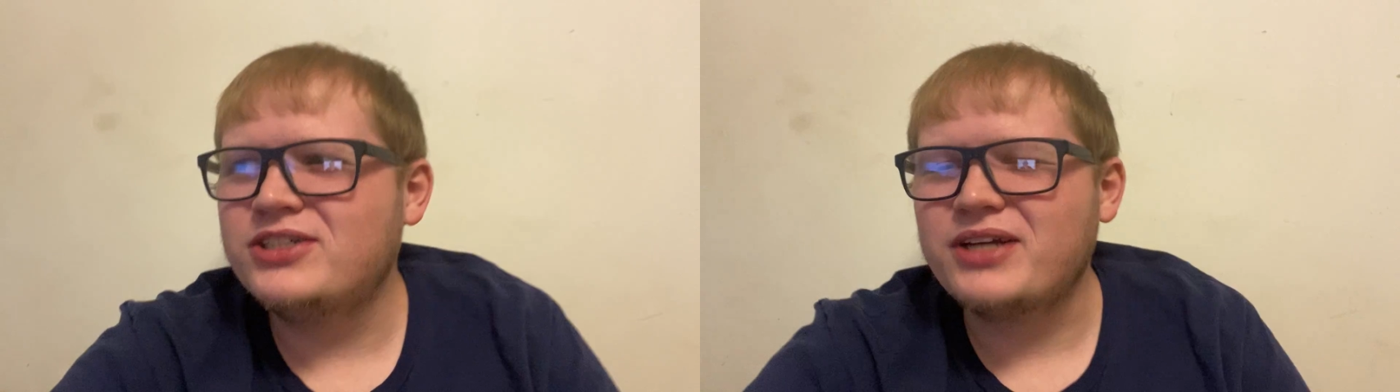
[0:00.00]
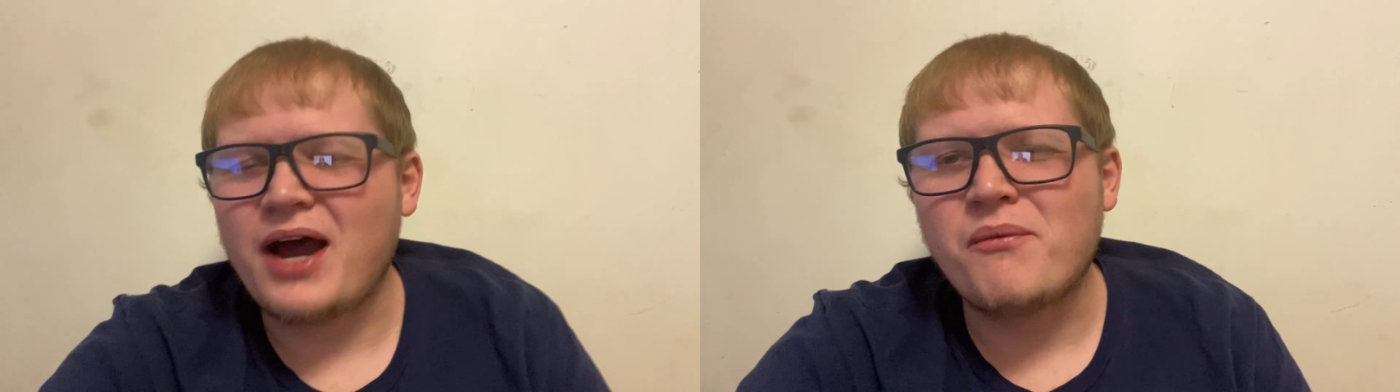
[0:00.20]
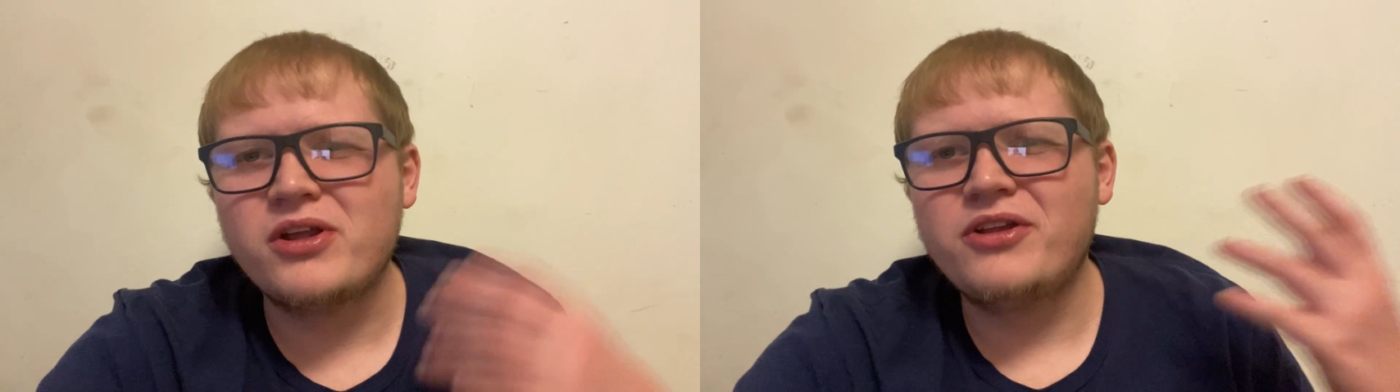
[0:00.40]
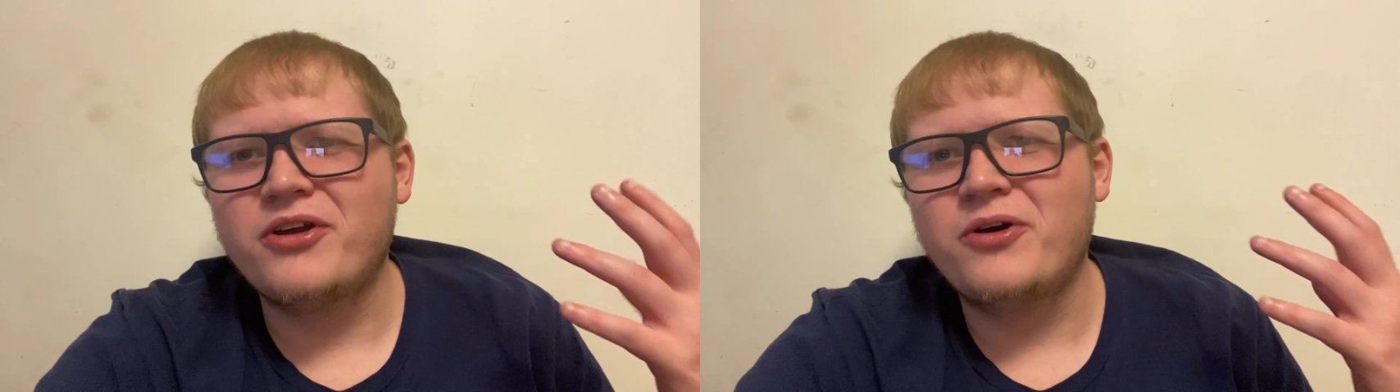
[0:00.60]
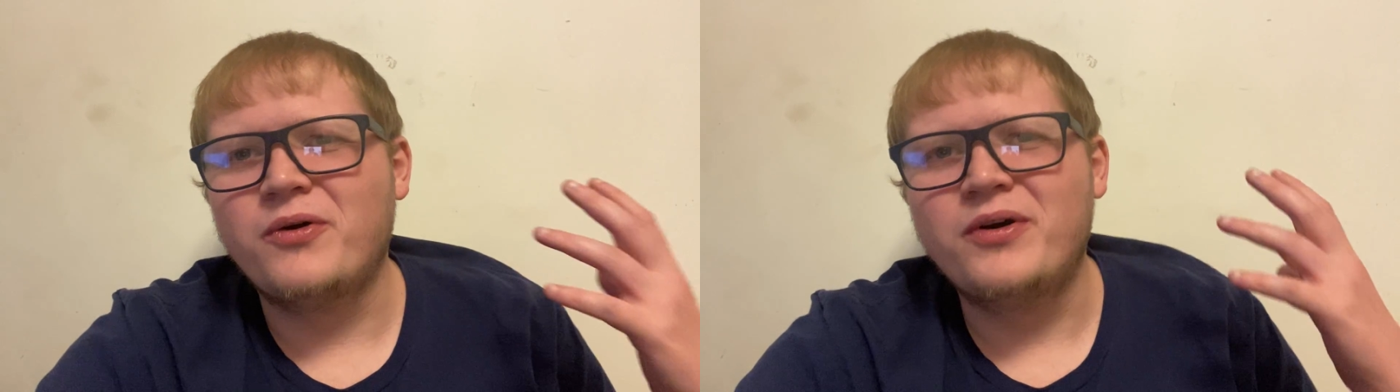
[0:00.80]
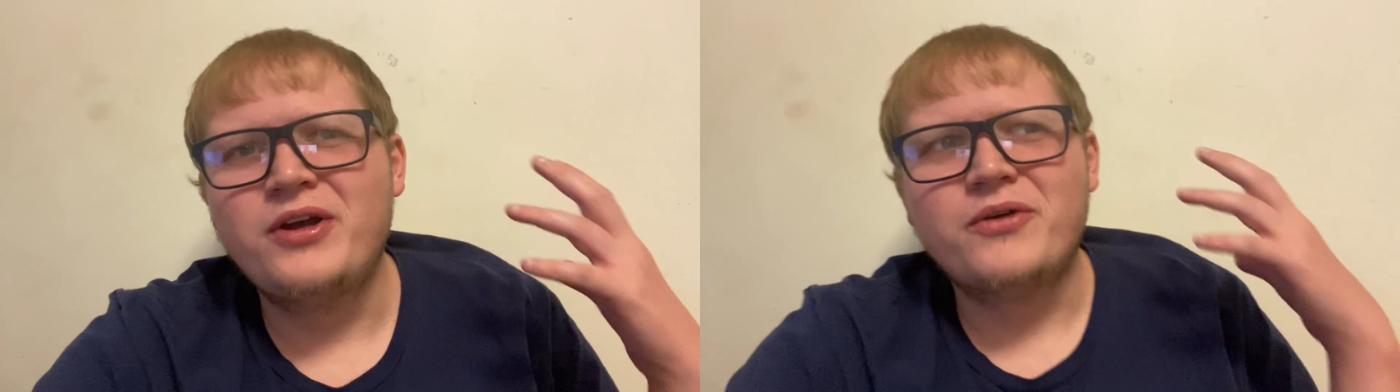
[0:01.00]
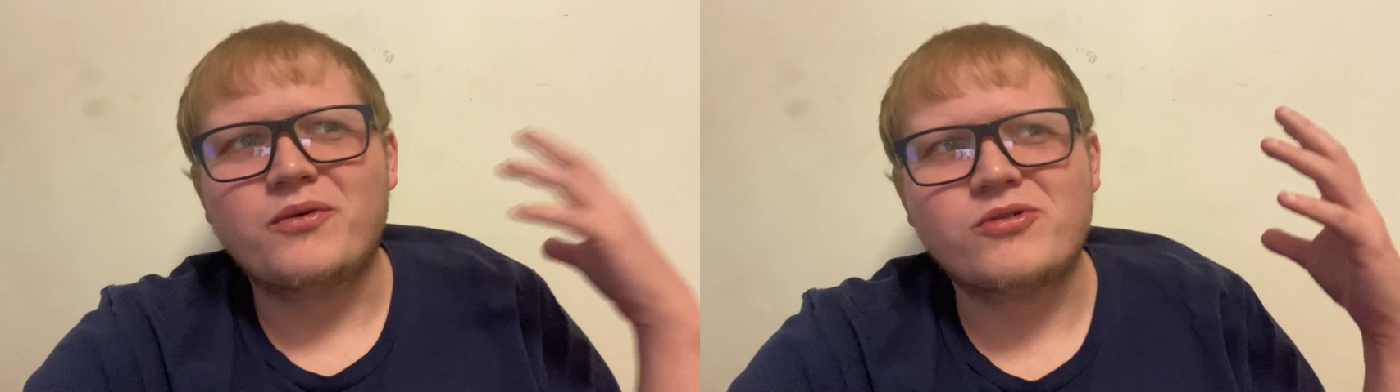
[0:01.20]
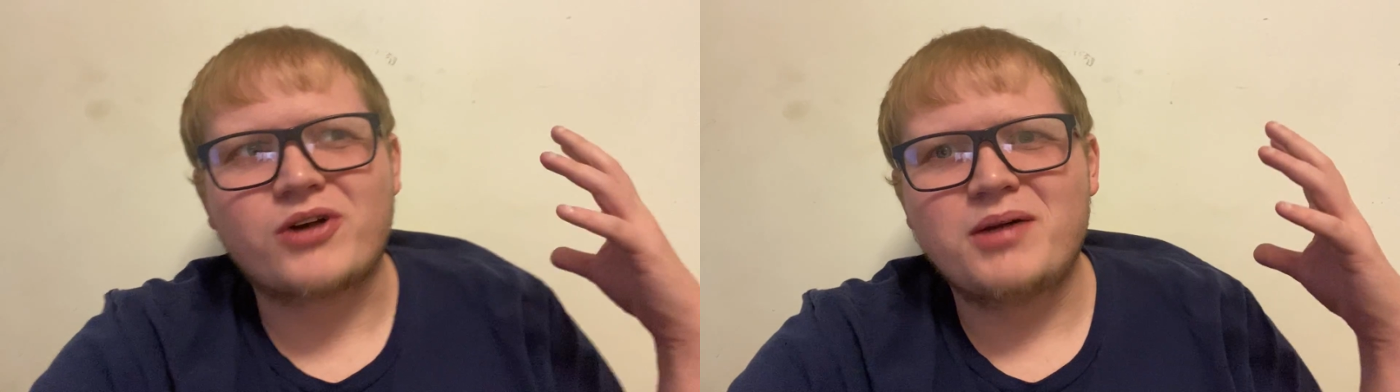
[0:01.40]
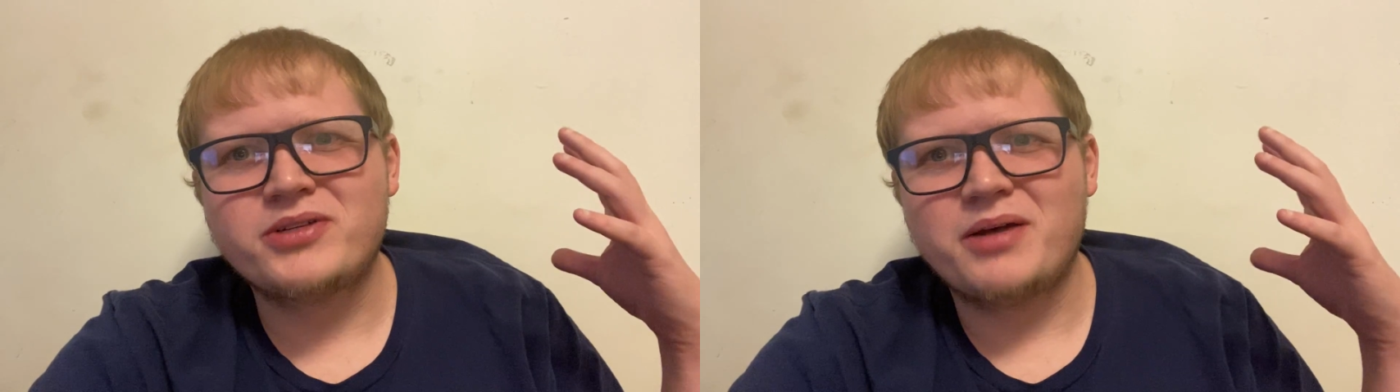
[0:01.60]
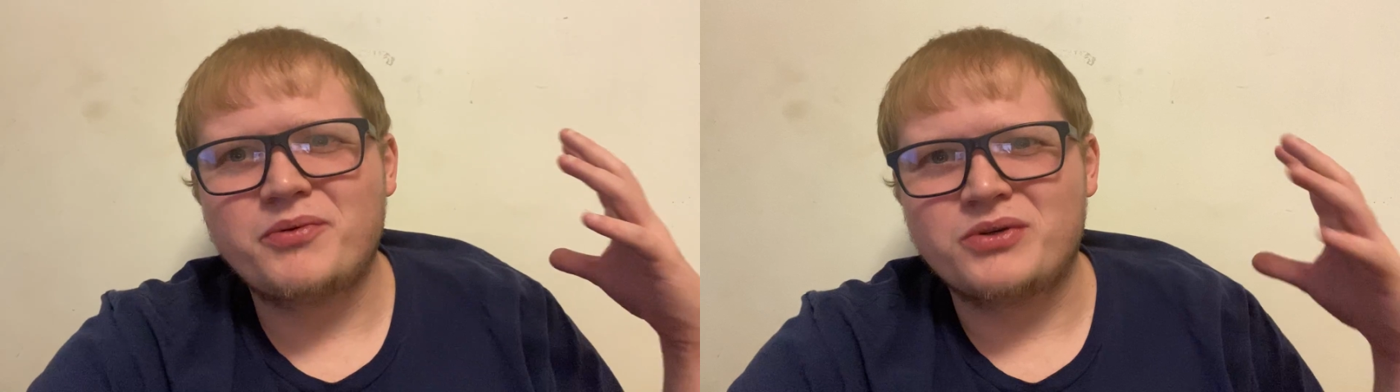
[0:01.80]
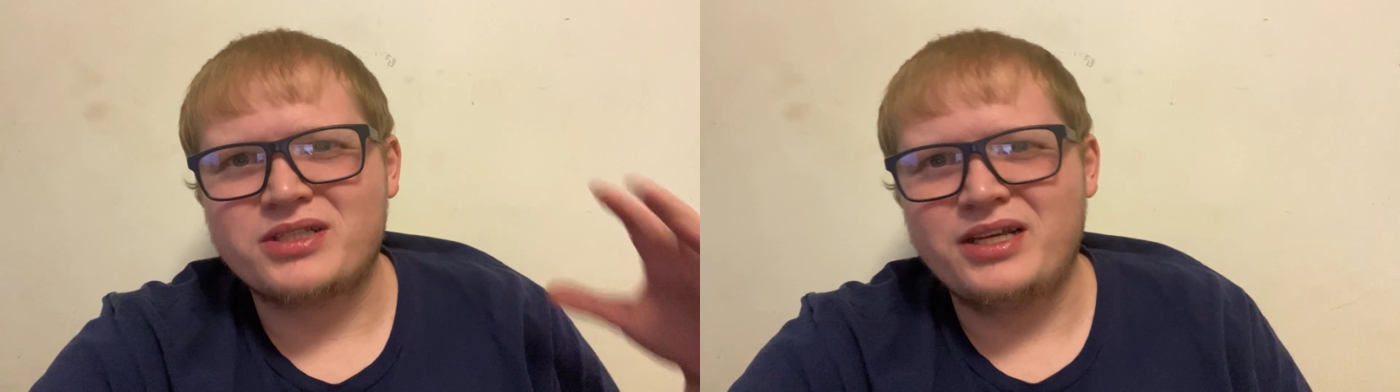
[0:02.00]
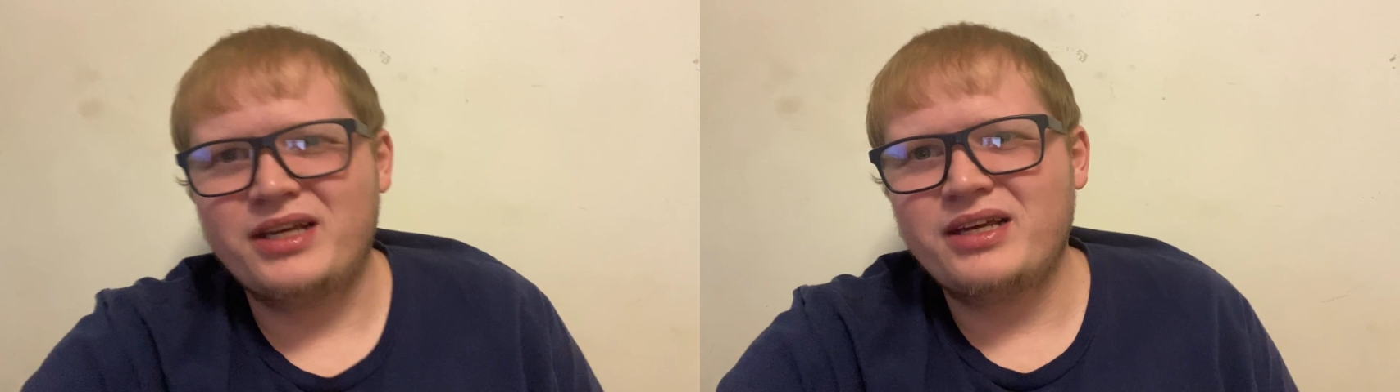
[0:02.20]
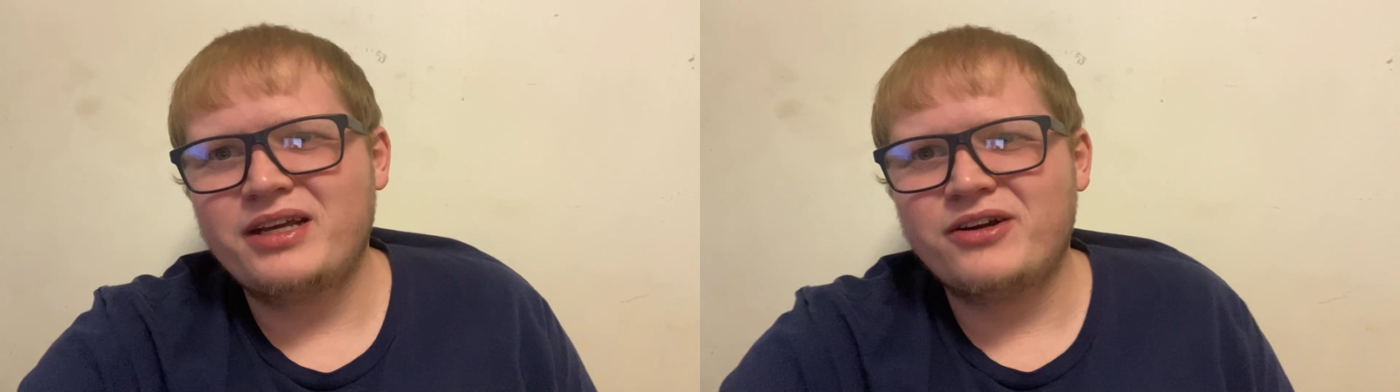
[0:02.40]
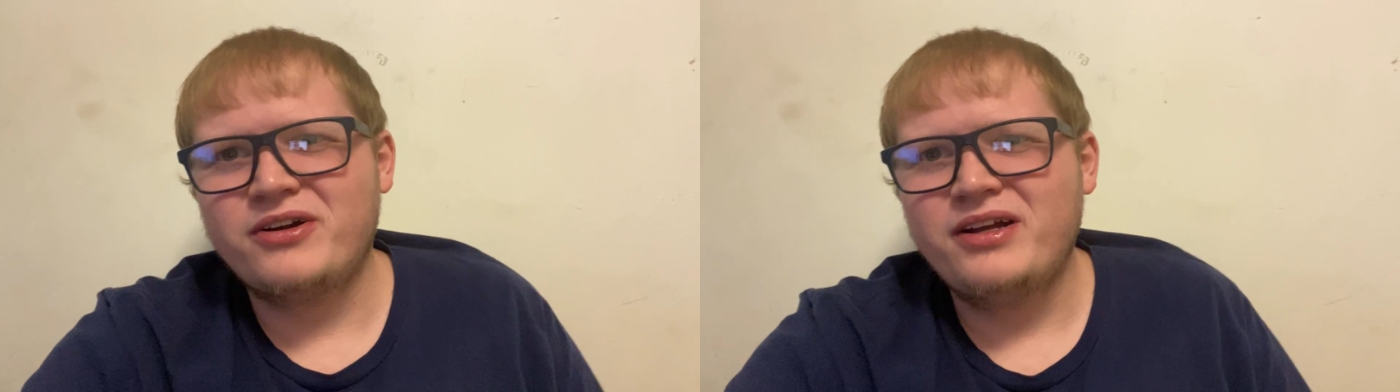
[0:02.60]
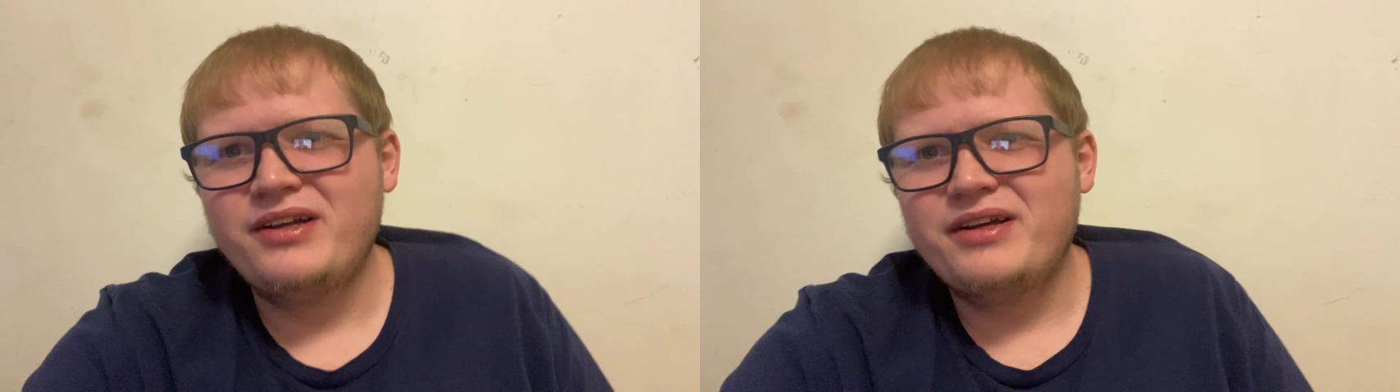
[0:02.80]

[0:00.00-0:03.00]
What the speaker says: I want to know what Rob Zombie was thinking here.